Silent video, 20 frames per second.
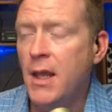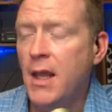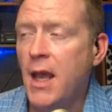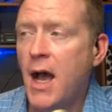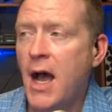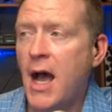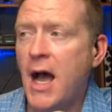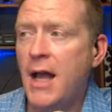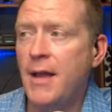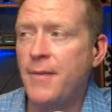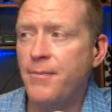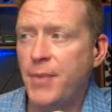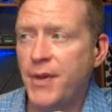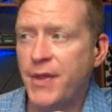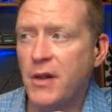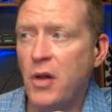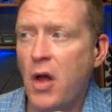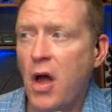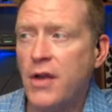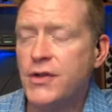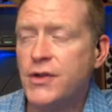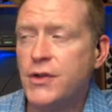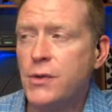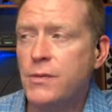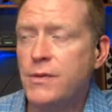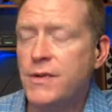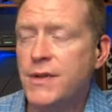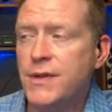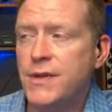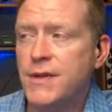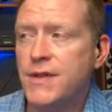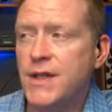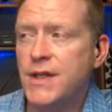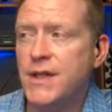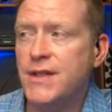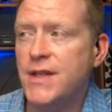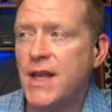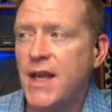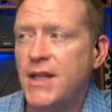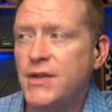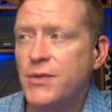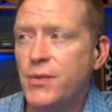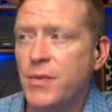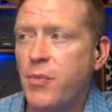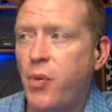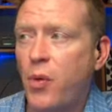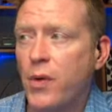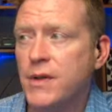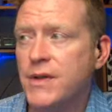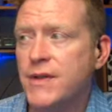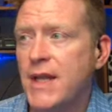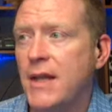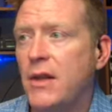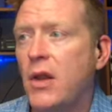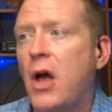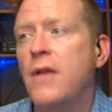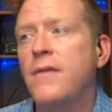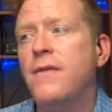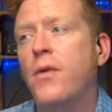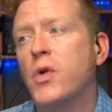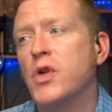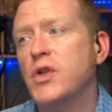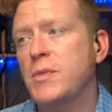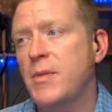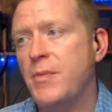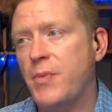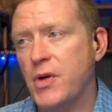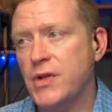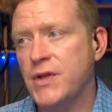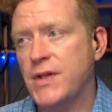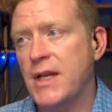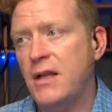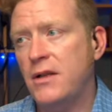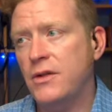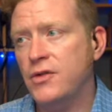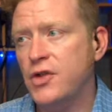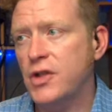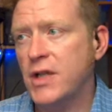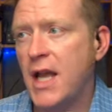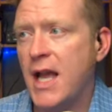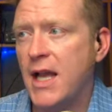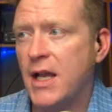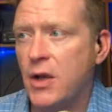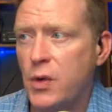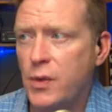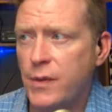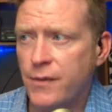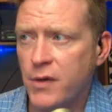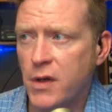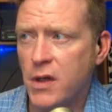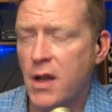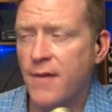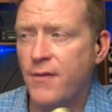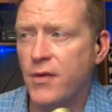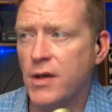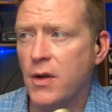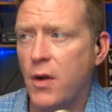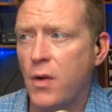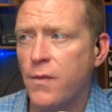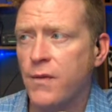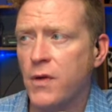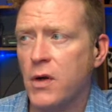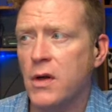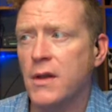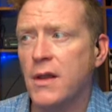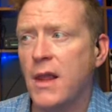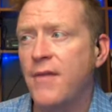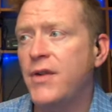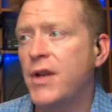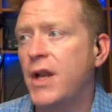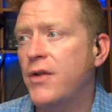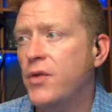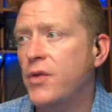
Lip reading: But the lawsuit, the city says, reports that law enforcement personnel in Chicago have recovered over 1,100